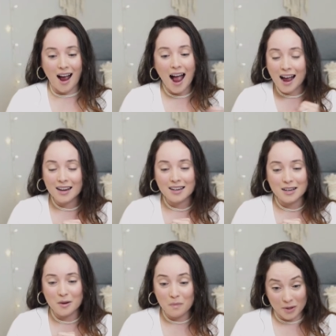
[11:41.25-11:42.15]
I
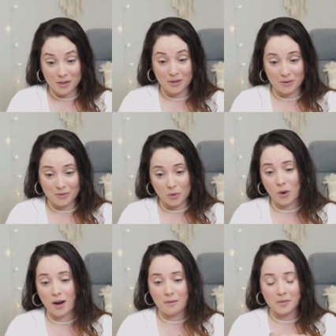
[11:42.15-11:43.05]
am with you,
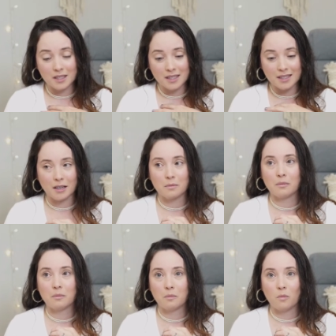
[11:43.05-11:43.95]
Flor. I'm the
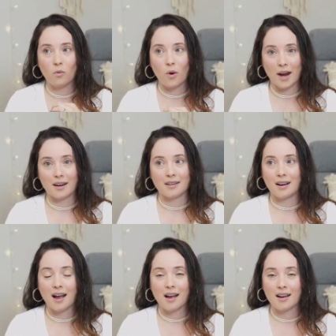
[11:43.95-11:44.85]
same way.
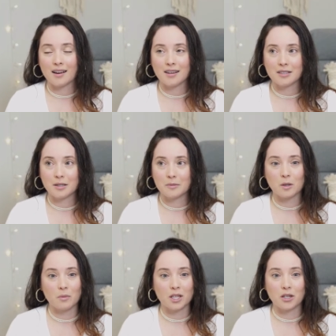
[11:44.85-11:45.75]
I am
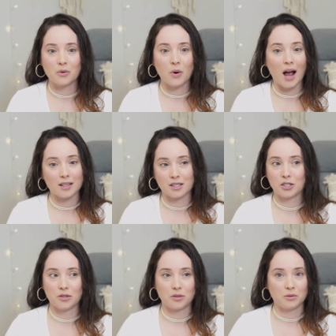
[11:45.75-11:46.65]
somebody who has
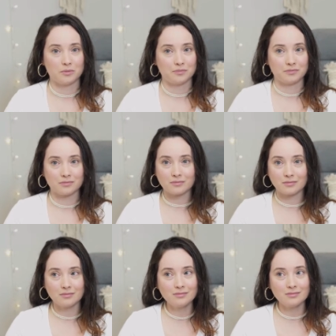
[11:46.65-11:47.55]
to
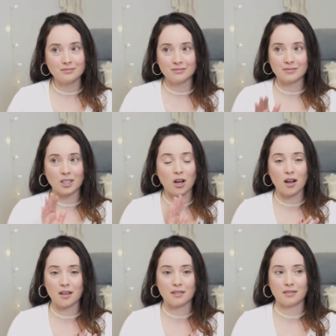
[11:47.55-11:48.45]

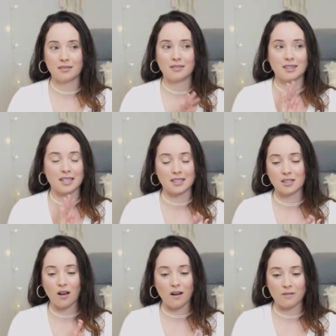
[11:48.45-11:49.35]
cut things
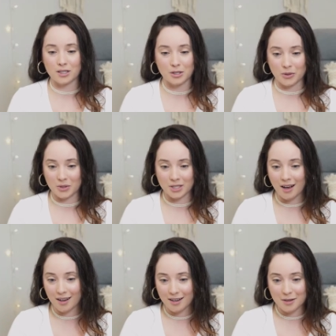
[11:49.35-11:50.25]
off at a certain
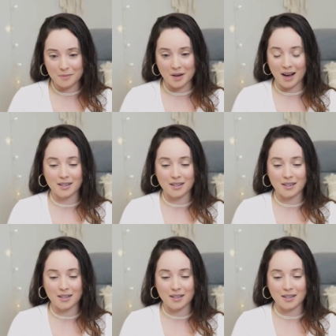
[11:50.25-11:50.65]
time.